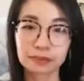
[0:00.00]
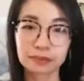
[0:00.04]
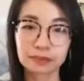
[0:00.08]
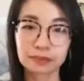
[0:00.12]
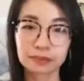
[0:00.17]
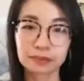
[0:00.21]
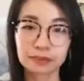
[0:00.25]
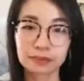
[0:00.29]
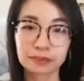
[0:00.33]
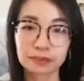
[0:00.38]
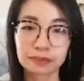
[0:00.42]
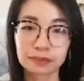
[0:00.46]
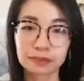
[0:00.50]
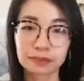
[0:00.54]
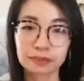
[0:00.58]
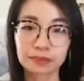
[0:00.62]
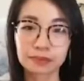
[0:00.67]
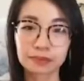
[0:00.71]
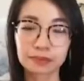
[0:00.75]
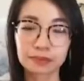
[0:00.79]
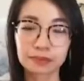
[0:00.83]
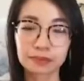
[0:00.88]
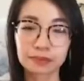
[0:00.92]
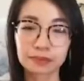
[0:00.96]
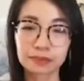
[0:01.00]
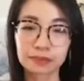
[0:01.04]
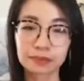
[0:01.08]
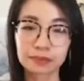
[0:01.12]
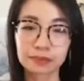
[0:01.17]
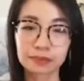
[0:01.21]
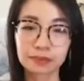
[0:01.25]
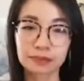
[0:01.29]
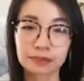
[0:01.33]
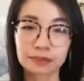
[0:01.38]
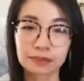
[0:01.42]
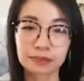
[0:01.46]

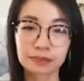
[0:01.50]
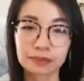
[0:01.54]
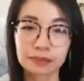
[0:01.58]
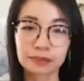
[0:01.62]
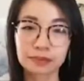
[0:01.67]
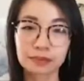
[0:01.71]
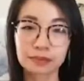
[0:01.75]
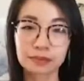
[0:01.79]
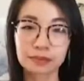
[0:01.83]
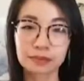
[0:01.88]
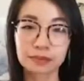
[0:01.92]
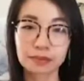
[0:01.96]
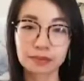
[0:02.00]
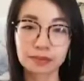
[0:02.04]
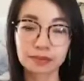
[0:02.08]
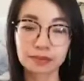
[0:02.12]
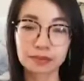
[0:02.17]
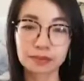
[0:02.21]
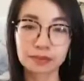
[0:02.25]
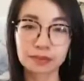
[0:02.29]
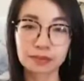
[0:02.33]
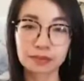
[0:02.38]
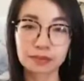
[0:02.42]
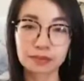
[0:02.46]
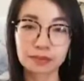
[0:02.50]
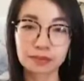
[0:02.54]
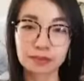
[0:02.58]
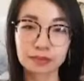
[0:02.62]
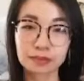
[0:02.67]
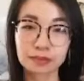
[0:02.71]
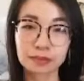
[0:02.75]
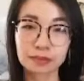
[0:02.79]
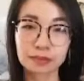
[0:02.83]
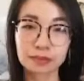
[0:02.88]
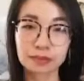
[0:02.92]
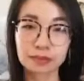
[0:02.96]

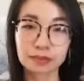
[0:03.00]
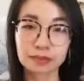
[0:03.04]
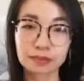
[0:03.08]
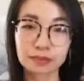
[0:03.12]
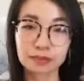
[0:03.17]
This person isn't speaking.